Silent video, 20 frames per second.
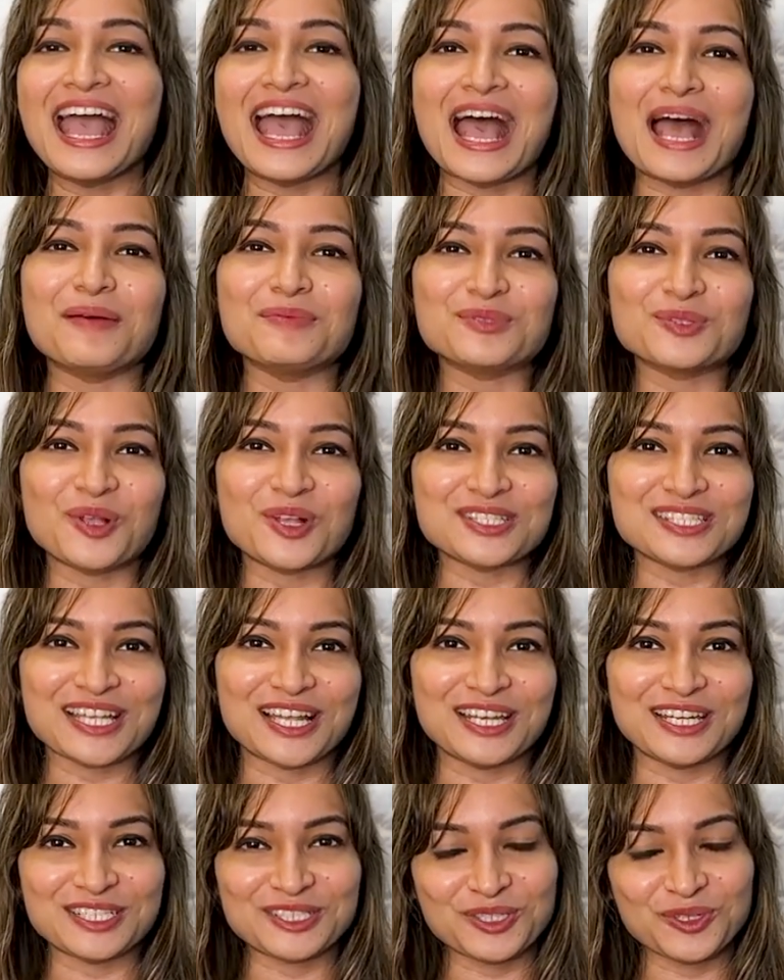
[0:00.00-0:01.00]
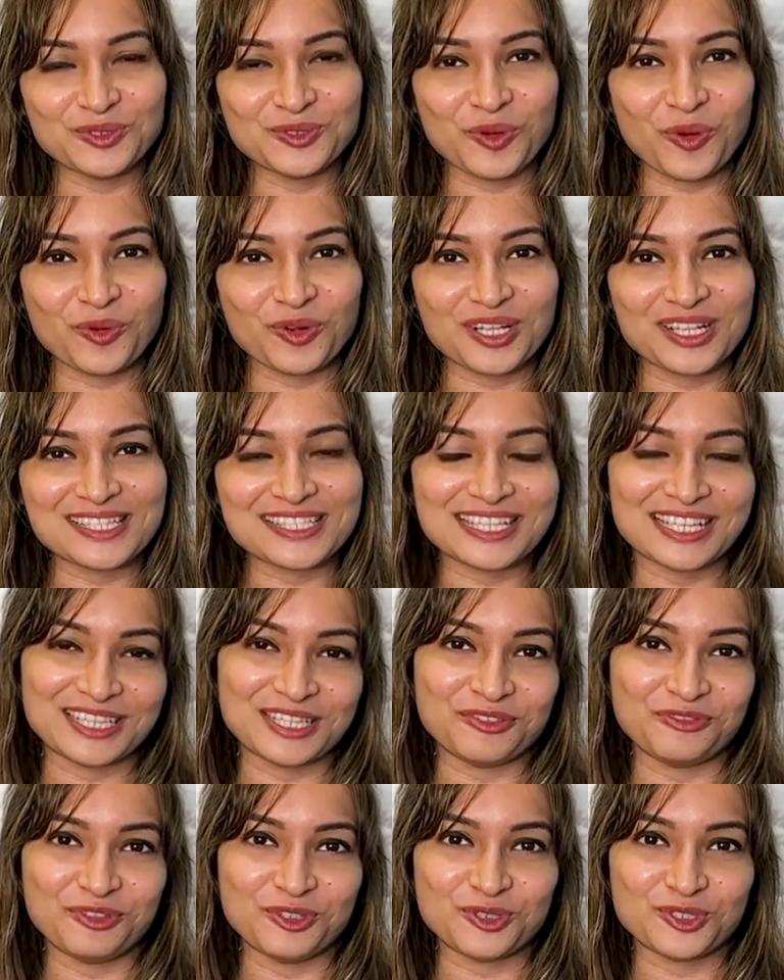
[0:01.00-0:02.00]
Amazon selling tutorials in
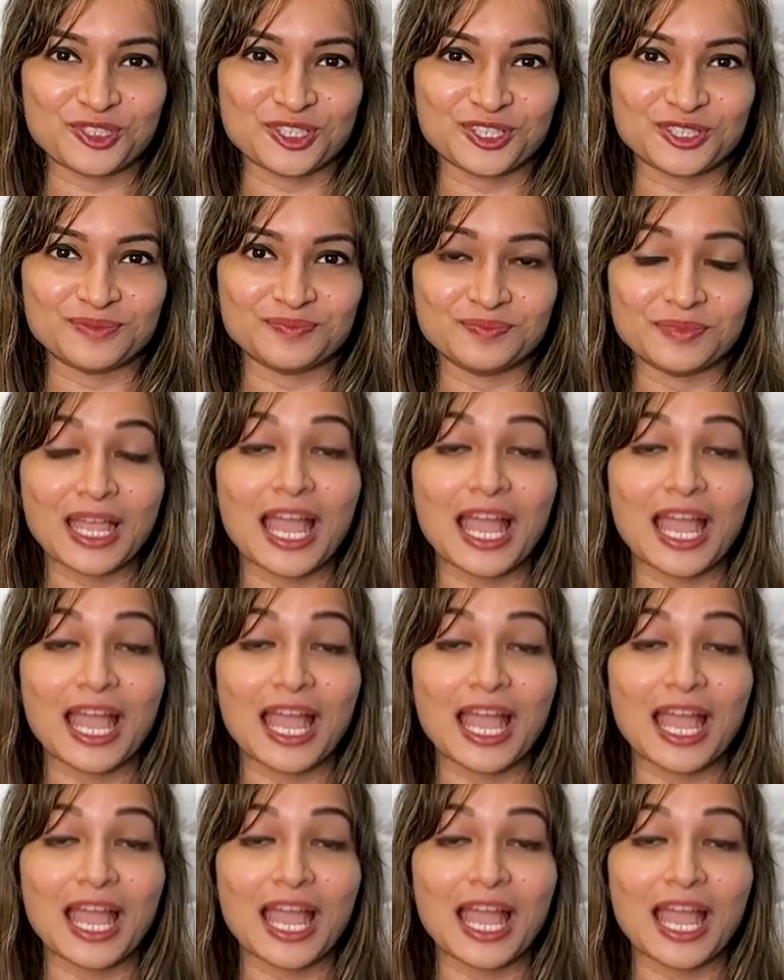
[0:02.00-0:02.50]
the future.